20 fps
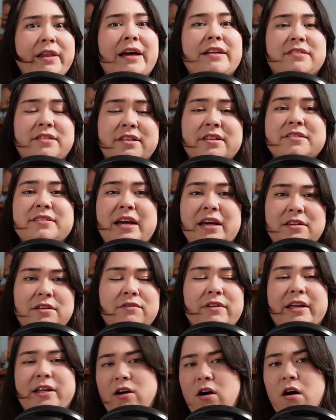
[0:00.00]
led to the death
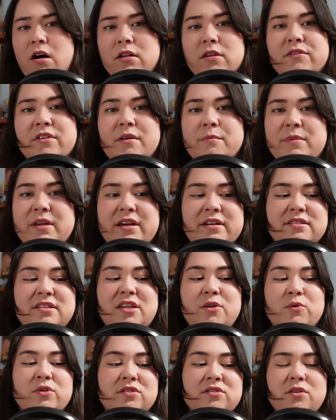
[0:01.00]
of like all of them because
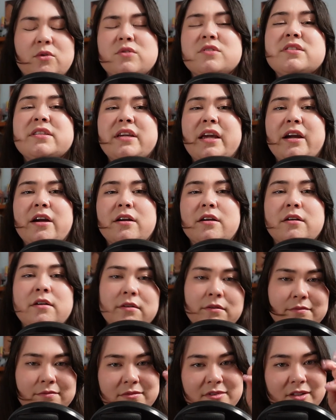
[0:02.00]
he was so scared
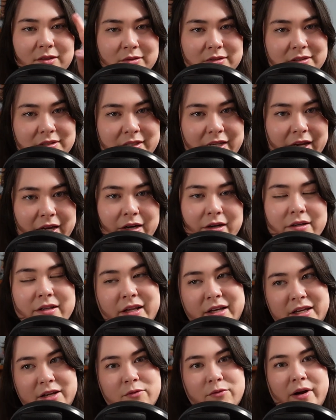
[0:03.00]
so scared
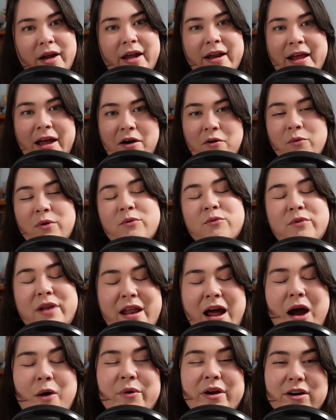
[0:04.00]
that he ran out. When
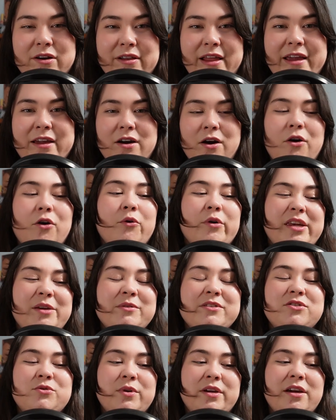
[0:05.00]
now we were like, oh, he
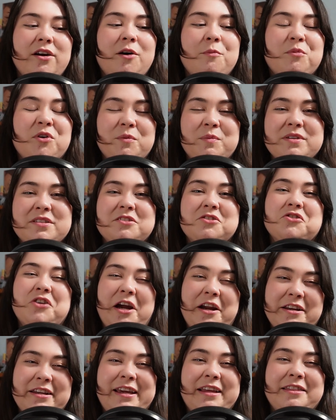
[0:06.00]
was doing it on purpose and
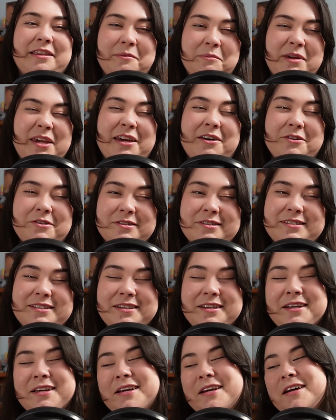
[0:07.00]
trying to get them killed.
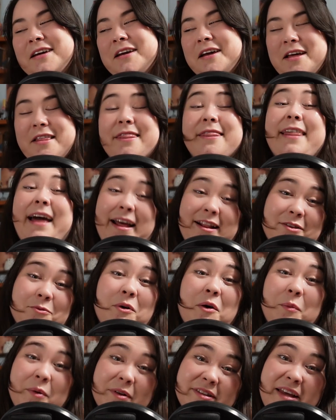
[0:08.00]
That's
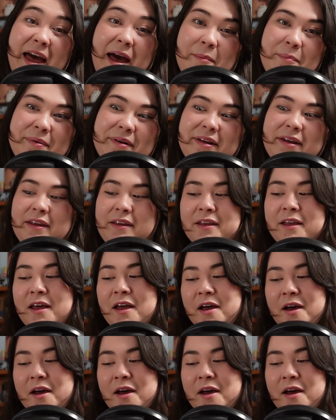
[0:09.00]
what was happening.